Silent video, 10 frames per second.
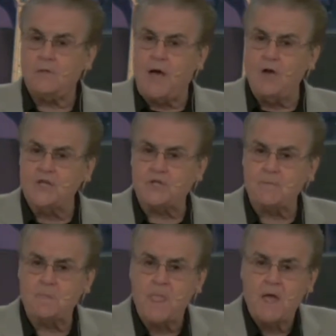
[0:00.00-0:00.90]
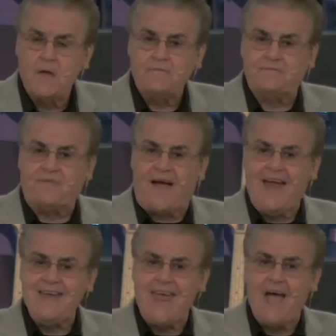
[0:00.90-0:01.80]
Now listen,
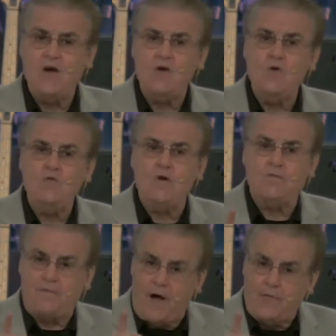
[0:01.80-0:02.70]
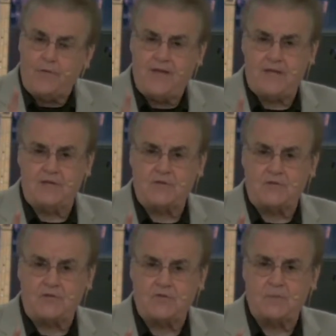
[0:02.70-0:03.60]
find out who the Father
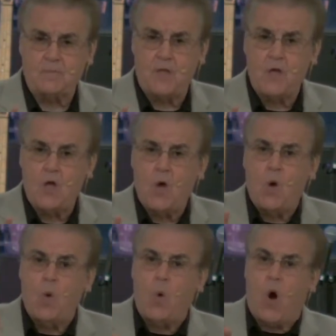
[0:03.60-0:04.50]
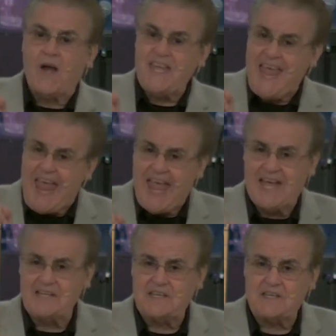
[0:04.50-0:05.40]
is, what He
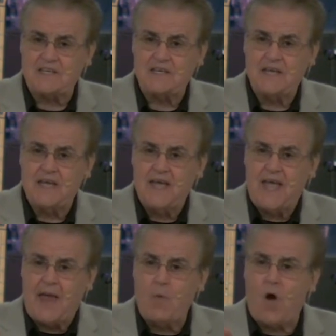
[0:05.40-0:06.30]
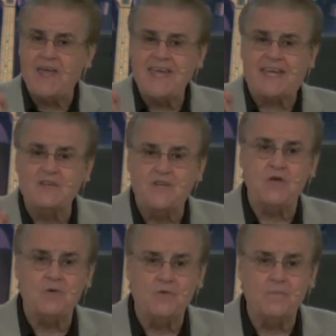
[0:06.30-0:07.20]
has, and what He can
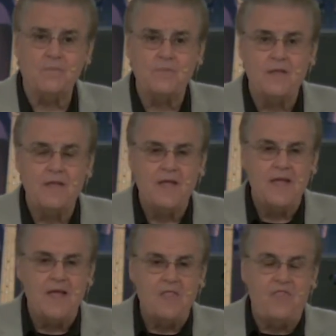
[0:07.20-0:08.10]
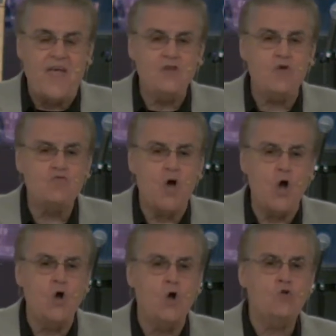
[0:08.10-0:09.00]
do. Then you'll
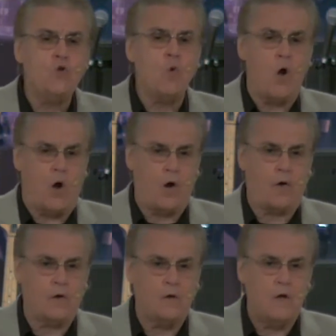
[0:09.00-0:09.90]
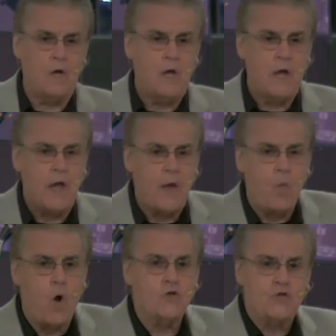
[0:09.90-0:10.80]
know who you are,
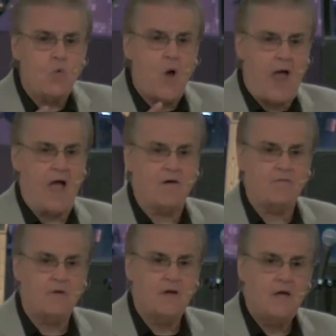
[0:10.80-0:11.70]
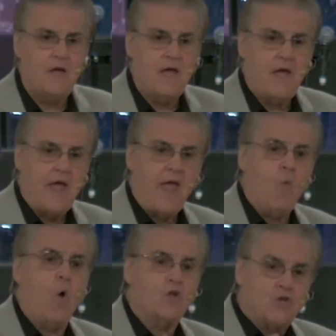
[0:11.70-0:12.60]
and what you have,
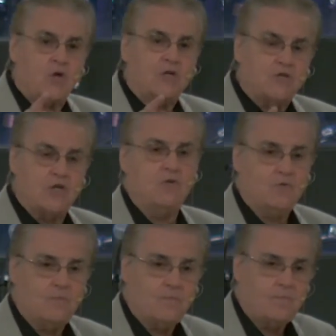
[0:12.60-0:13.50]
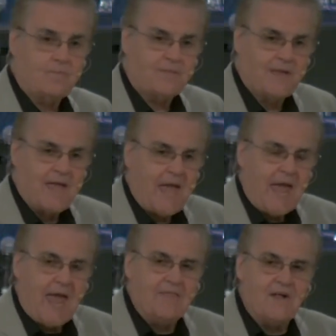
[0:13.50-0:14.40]
and what you can do.
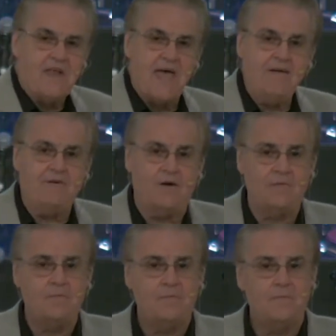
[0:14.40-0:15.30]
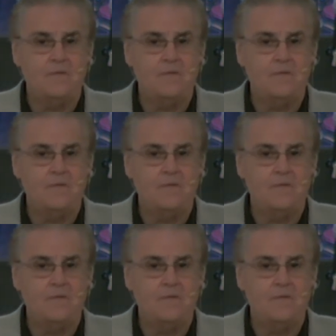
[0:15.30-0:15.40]
And the devil,